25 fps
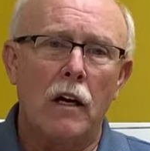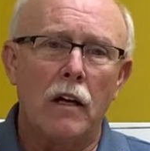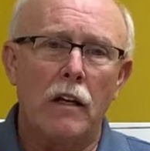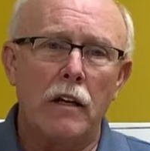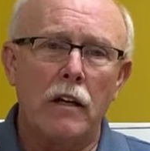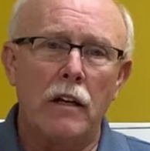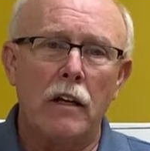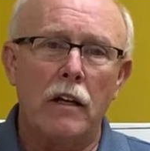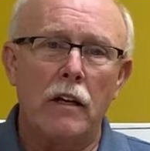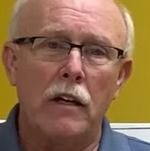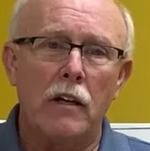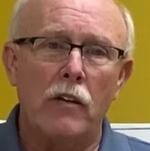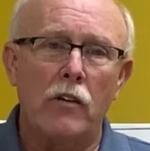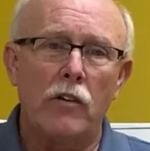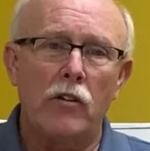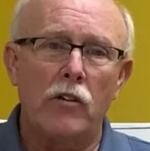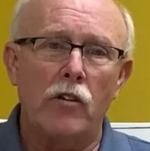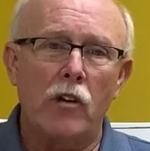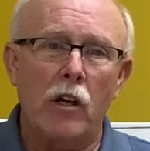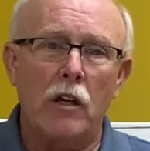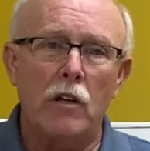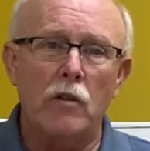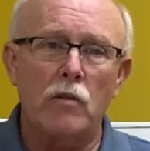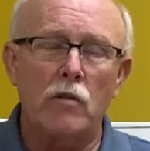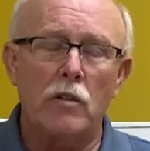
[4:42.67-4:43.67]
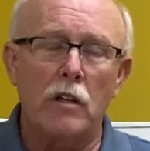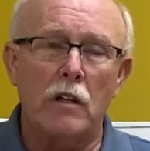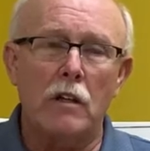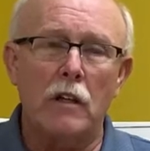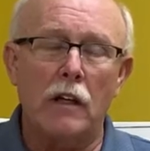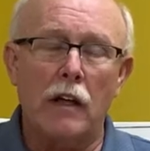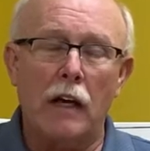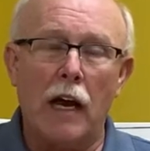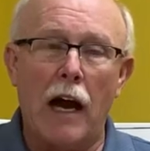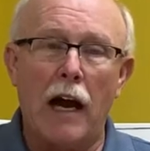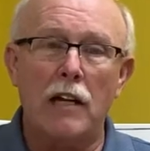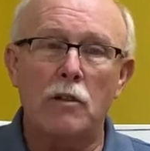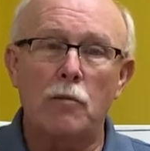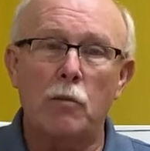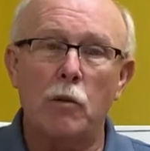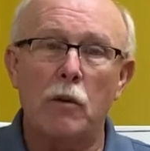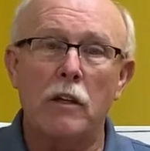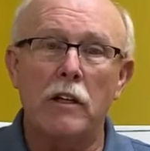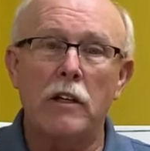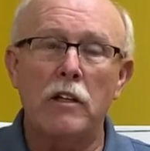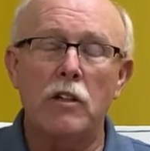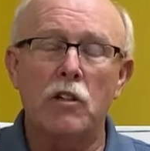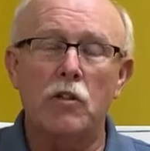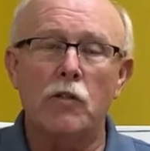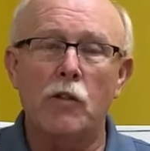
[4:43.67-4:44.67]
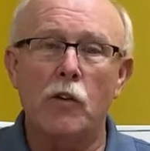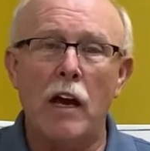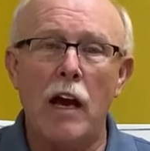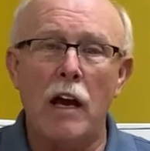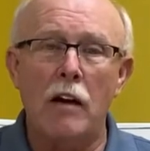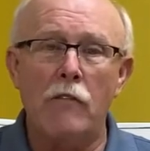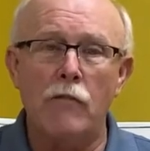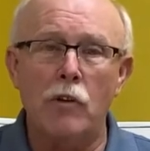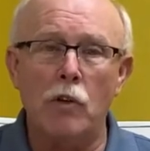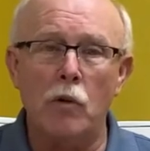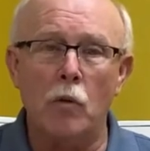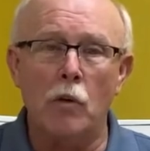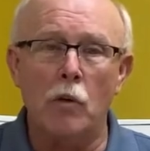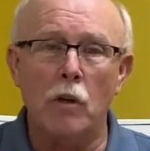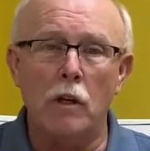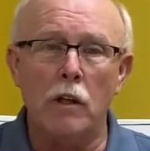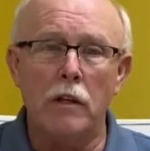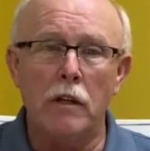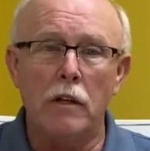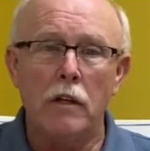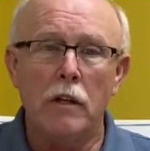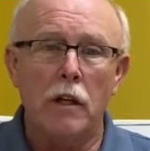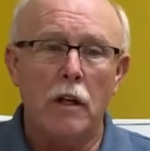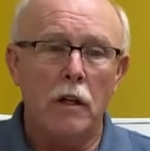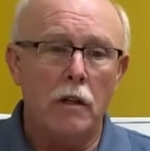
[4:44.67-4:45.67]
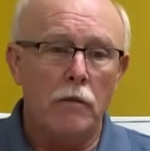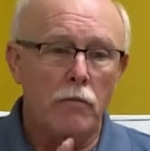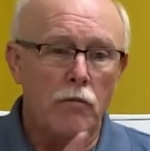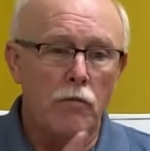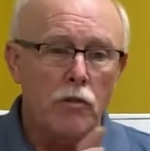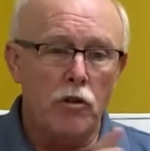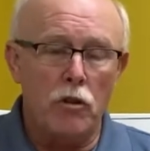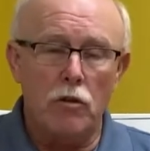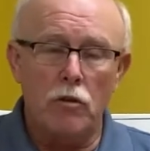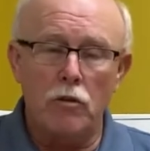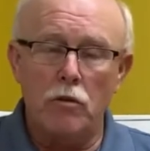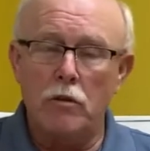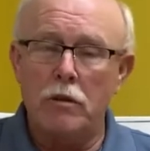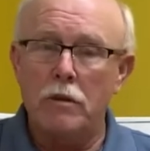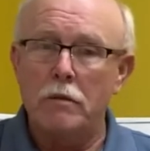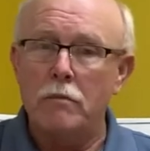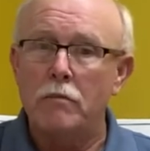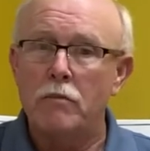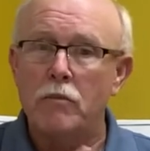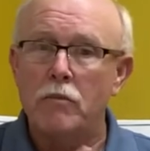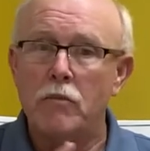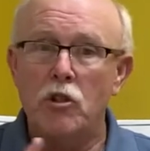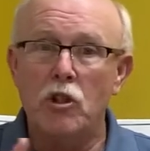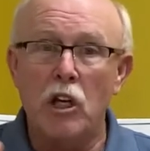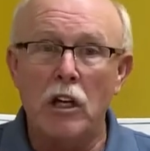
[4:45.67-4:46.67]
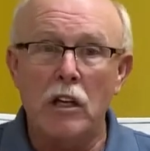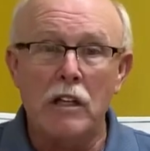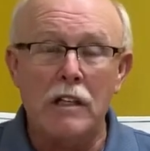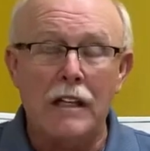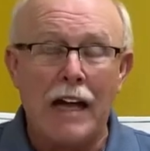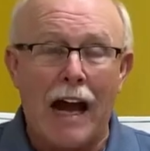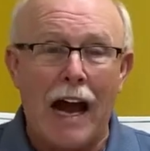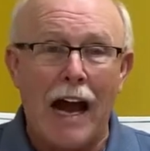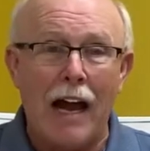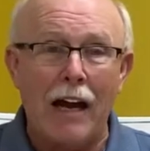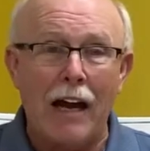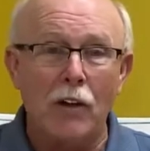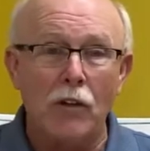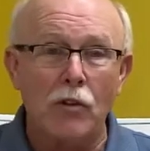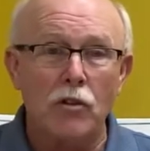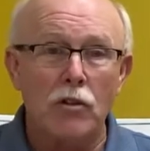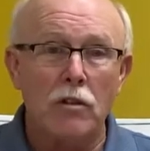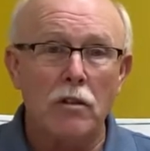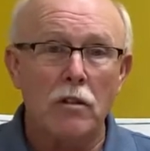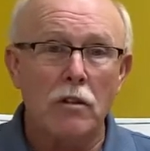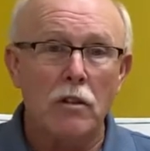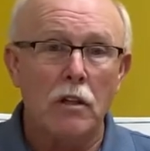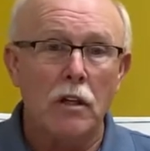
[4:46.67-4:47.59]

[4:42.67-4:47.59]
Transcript: it shows that the gospel is for everyone, Jews, Gentiles,